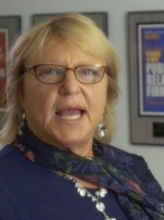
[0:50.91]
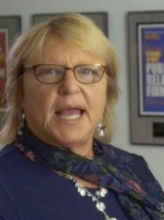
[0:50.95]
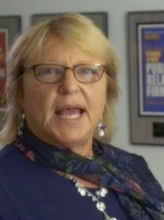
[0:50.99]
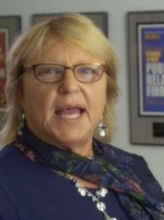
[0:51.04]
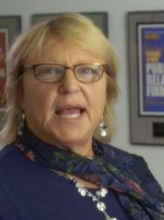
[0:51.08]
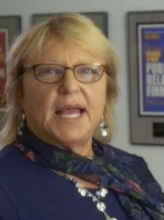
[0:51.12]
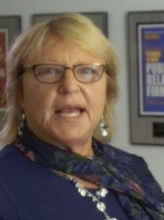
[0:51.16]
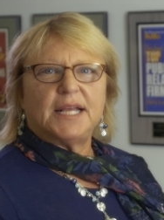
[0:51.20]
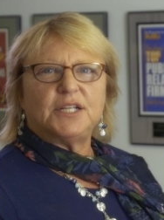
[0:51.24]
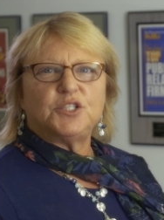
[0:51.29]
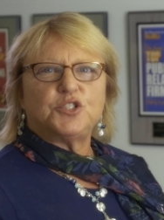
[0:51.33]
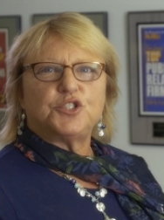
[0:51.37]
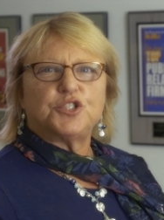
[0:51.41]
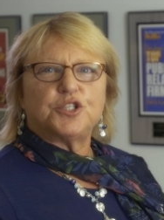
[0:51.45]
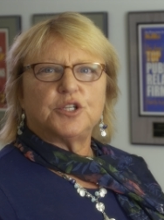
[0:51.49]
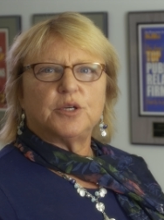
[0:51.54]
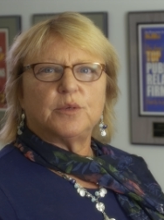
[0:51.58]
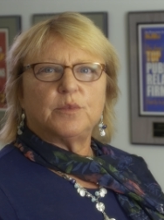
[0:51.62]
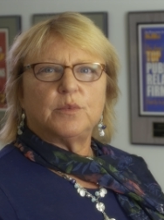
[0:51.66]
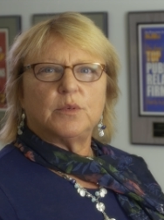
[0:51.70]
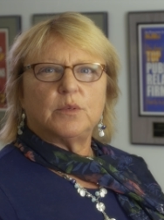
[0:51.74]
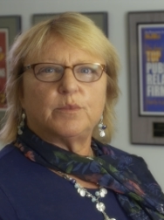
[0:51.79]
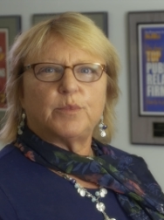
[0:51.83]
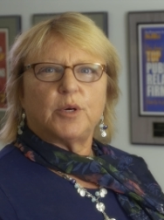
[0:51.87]
and
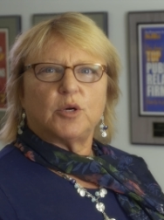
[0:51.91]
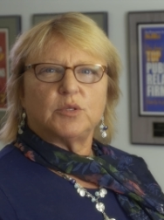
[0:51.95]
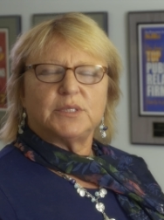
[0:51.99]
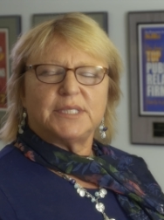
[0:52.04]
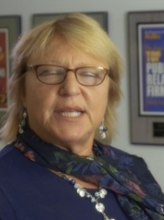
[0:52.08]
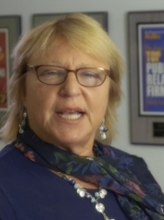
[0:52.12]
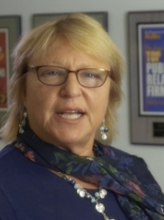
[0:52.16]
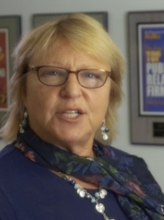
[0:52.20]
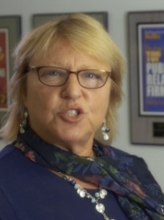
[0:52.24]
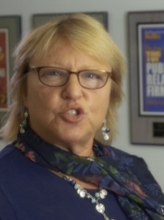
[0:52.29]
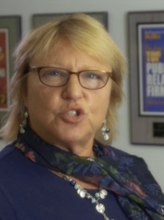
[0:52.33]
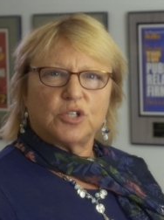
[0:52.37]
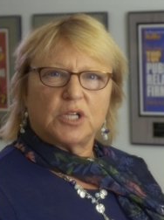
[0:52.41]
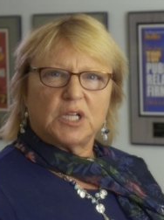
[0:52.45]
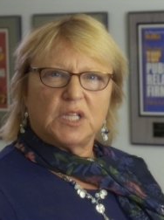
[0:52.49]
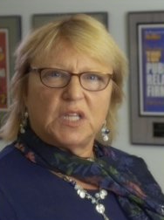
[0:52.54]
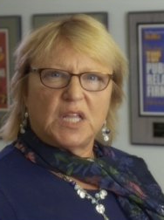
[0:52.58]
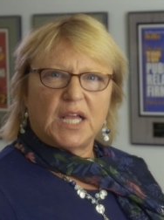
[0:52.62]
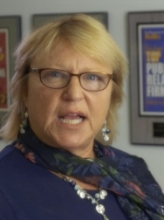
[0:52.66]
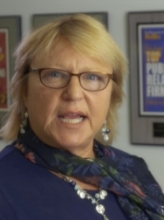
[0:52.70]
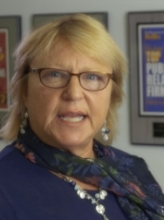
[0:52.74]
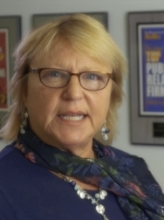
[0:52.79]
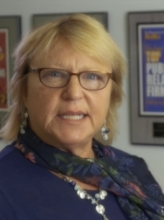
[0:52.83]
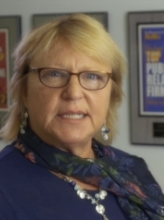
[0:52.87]
your potential
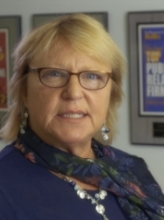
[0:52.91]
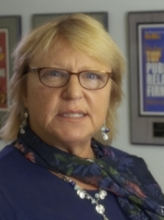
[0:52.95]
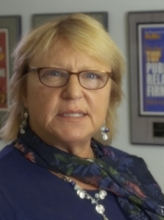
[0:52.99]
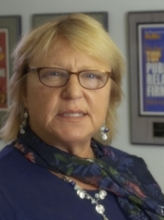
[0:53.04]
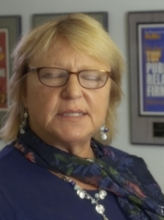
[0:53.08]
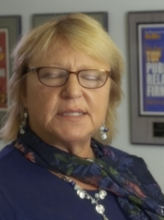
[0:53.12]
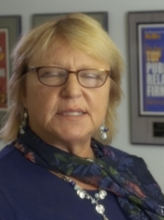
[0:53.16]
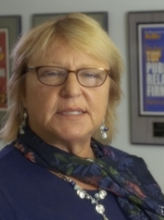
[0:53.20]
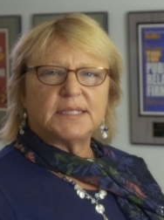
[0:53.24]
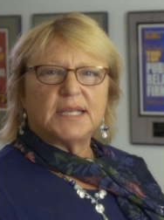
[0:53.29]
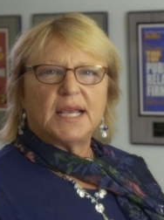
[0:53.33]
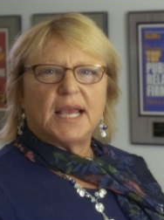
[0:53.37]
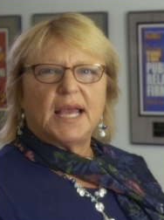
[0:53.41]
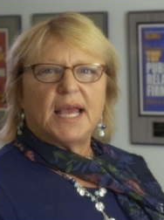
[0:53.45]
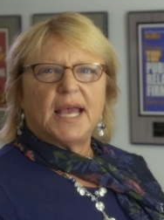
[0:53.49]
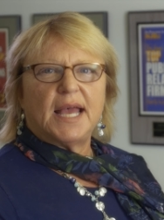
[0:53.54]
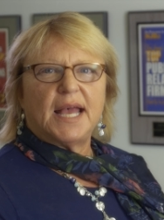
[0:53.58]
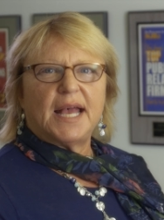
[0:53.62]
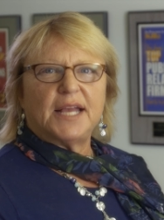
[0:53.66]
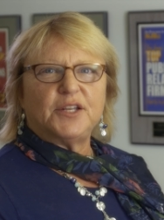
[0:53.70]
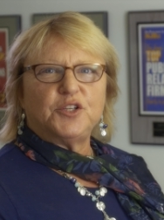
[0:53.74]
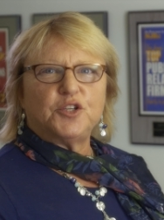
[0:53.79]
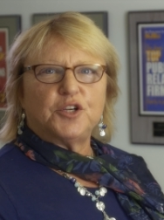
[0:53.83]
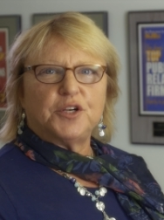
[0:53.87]
clients
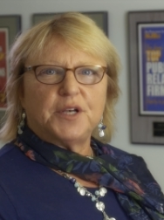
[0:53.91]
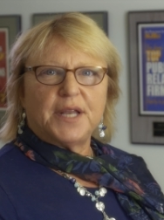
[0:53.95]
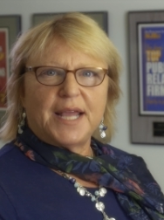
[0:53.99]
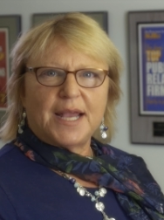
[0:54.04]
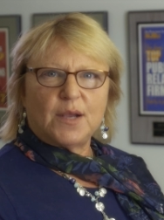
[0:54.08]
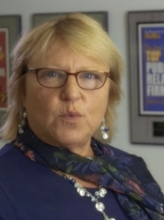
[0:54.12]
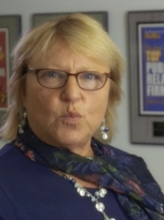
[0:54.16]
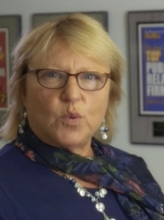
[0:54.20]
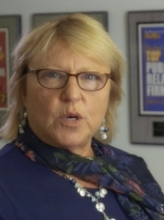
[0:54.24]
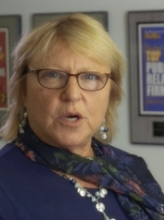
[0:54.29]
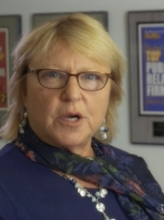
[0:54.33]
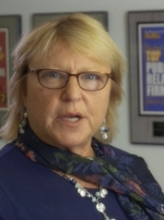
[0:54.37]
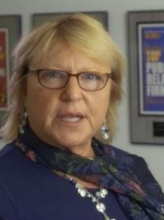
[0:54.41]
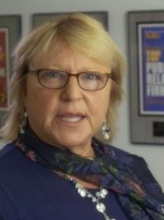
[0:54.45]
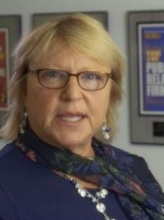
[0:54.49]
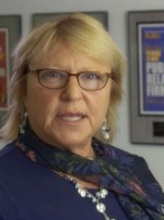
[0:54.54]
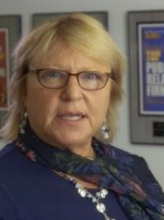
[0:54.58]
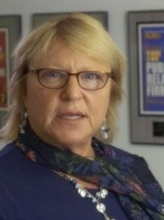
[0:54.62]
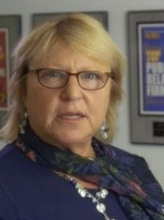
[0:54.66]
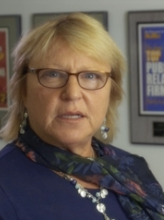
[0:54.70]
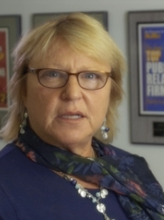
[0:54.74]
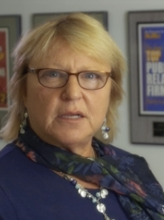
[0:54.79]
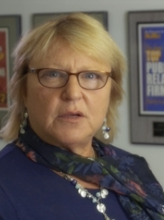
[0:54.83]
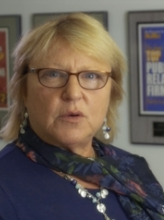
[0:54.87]
and your
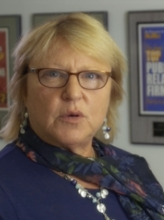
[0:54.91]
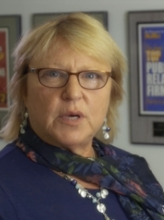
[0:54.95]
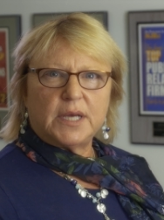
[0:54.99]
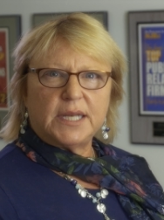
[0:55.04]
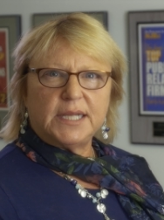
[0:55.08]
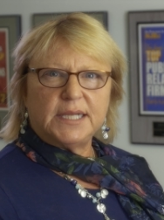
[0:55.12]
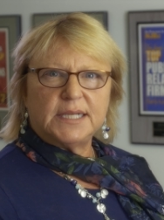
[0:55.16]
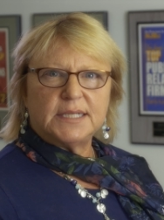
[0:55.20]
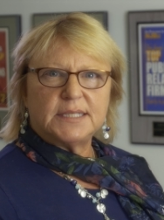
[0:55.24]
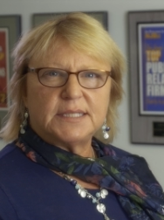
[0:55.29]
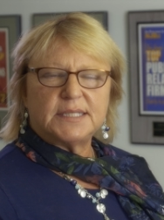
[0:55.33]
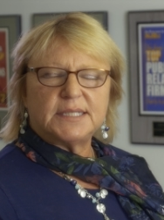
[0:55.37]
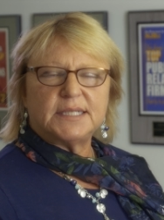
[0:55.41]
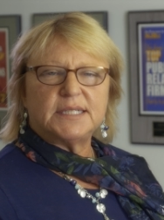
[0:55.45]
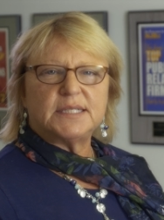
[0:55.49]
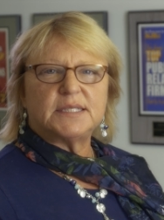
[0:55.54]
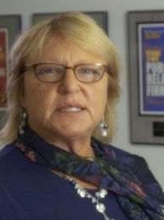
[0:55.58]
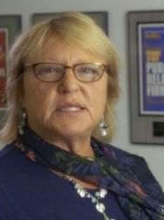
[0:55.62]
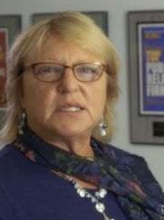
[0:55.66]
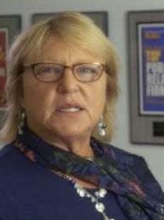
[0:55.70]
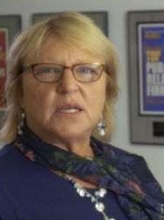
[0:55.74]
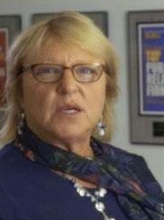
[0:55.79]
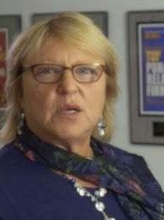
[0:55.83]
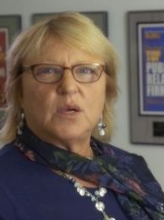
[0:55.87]
networking
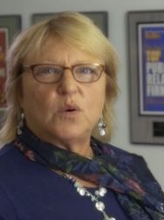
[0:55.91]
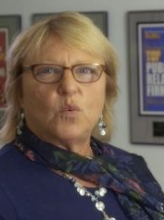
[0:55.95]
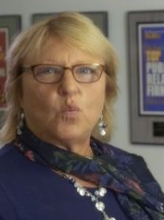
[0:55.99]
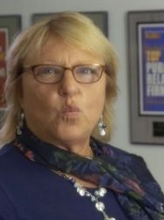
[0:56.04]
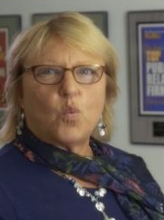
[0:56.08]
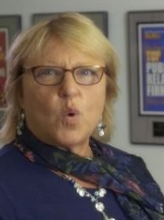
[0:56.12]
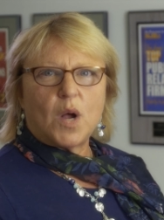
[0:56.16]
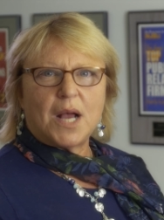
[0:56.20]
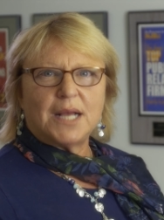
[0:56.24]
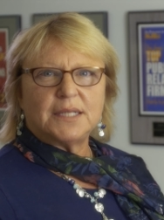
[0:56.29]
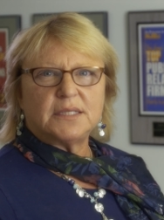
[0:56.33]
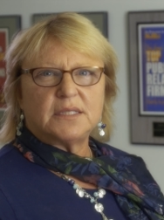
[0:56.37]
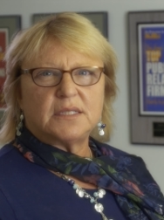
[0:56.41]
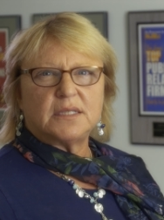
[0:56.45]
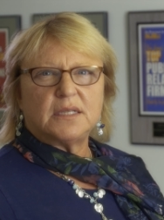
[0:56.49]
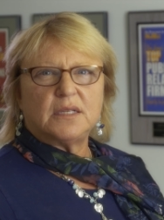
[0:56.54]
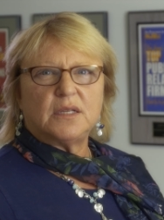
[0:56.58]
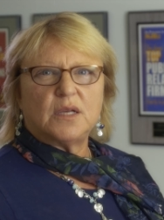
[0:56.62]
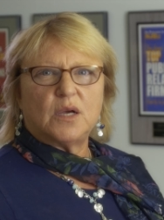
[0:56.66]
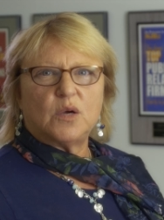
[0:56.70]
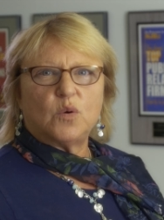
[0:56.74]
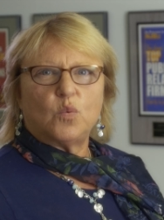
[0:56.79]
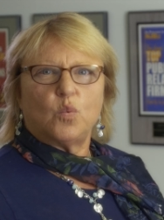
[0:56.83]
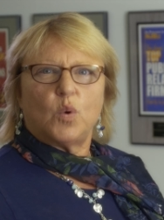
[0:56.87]
audiences want to
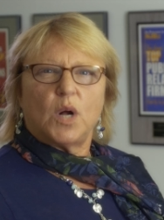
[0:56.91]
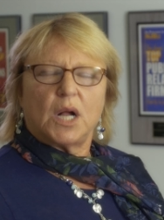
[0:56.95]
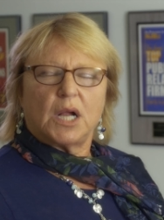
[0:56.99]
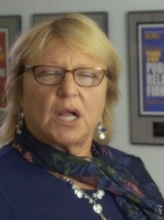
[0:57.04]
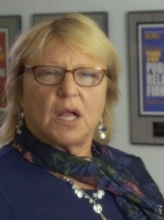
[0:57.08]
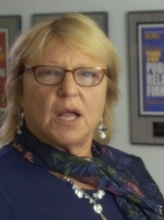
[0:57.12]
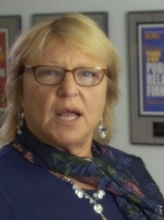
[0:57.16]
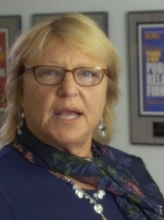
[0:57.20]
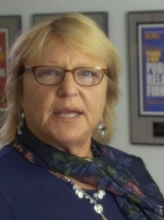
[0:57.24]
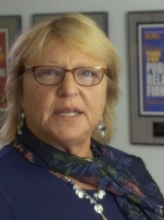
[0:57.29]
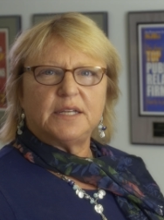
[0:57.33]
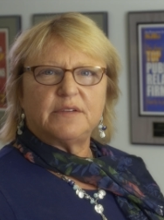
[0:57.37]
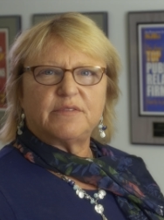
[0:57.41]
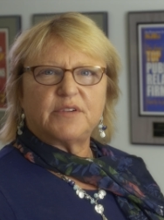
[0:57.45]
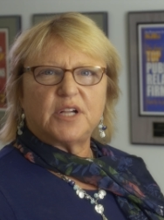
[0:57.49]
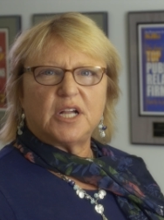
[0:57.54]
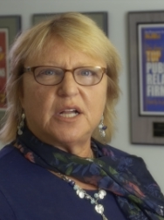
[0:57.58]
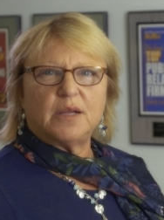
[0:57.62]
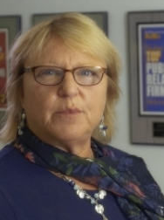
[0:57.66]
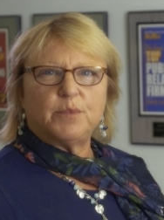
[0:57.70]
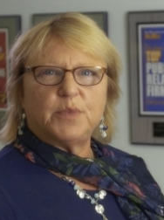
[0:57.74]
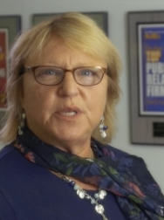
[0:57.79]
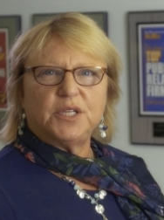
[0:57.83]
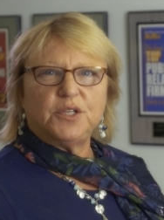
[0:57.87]
know what kind of
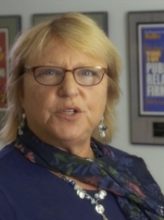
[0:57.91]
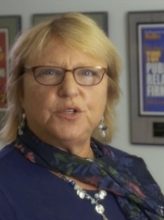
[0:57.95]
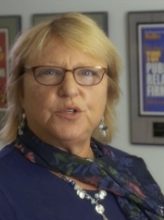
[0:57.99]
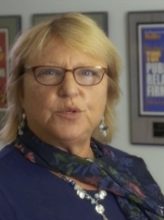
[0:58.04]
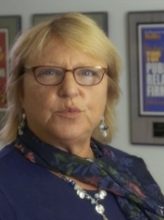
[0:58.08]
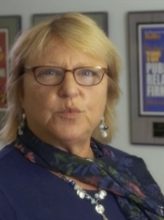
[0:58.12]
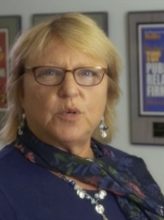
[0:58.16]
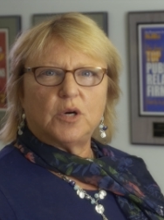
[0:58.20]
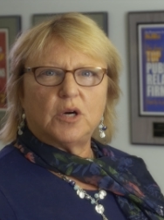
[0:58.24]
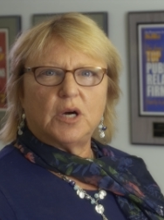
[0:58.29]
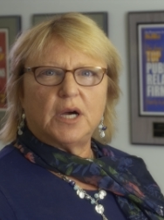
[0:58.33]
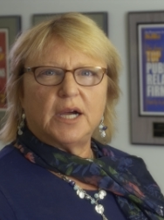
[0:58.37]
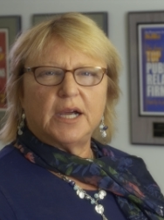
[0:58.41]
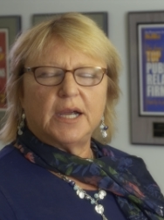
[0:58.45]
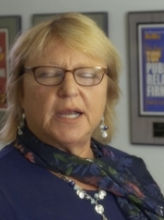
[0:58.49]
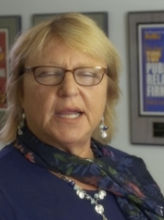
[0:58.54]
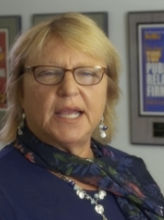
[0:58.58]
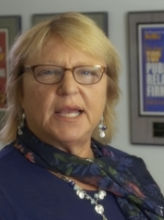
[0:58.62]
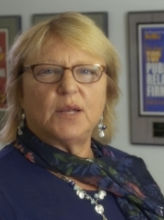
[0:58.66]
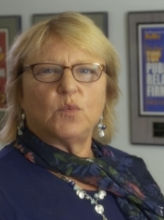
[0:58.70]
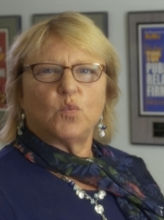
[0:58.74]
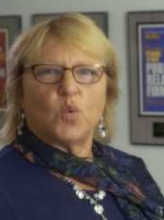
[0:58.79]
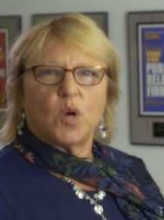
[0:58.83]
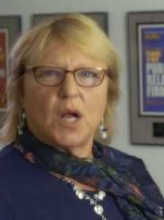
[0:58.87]
company you are
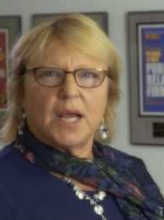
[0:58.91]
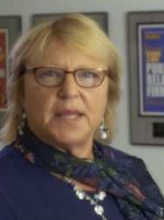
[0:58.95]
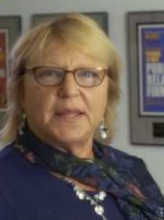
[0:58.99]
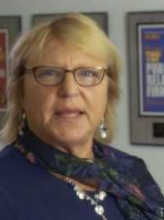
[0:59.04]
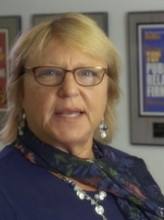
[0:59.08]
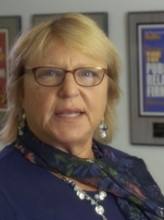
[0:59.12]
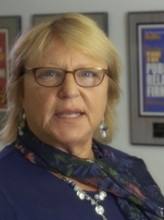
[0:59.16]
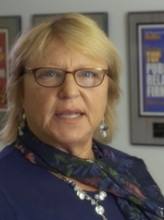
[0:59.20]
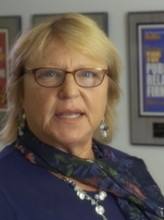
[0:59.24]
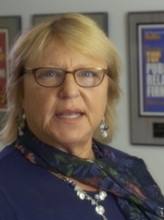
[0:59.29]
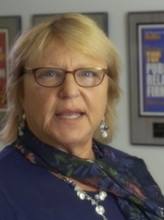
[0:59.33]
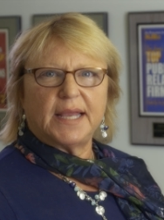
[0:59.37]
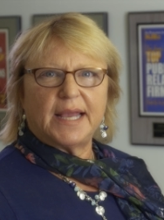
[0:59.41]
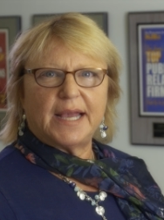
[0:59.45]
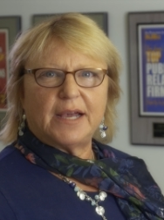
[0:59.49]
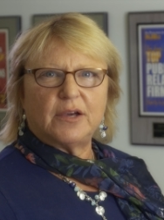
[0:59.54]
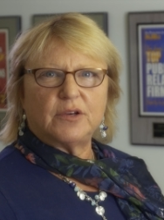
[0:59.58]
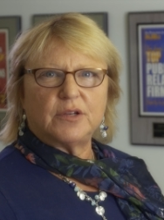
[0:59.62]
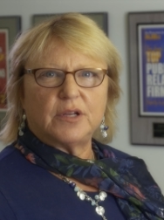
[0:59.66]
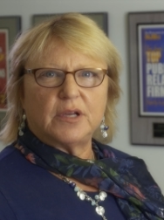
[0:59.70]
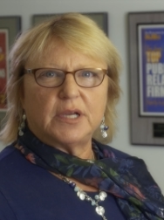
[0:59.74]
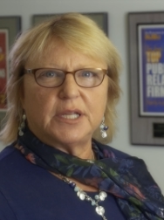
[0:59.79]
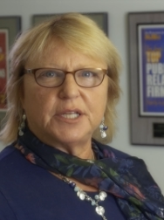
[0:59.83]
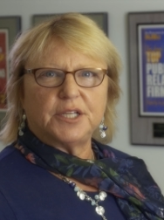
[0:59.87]
and why they can
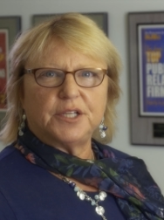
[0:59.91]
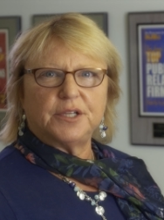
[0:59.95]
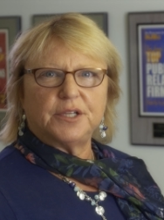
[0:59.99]
count on